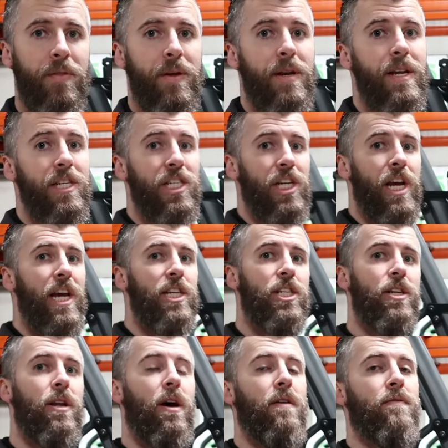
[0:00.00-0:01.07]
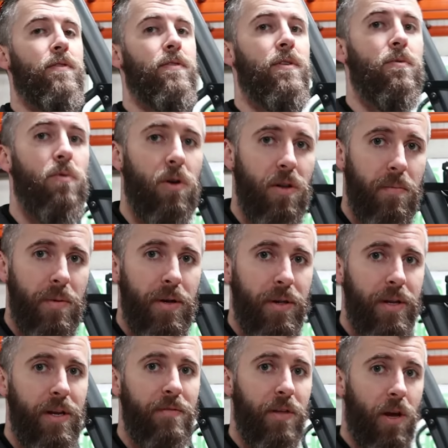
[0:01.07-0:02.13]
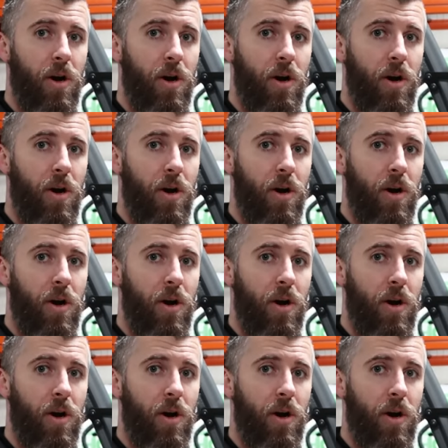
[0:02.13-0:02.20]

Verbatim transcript: The initiation of the rollability of the